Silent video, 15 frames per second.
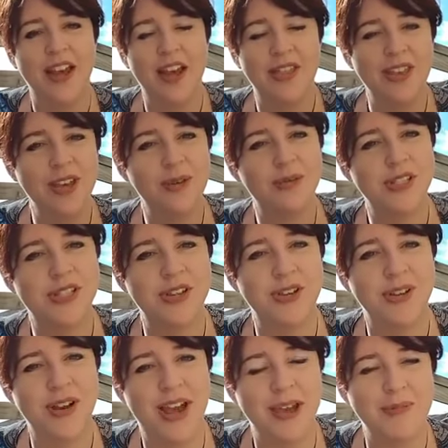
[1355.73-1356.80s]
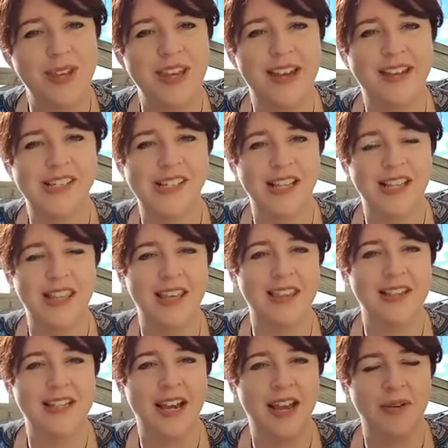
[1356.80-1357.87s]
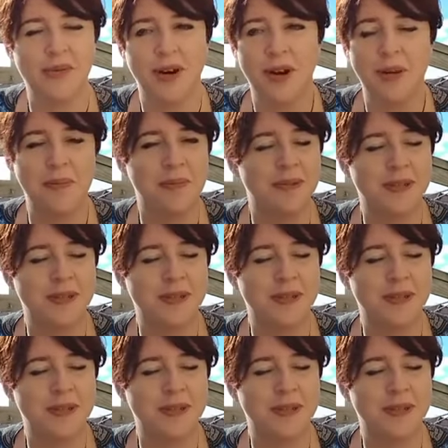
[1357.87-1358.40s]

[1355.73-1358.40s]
I think it was you, Amy, actually, the other day where I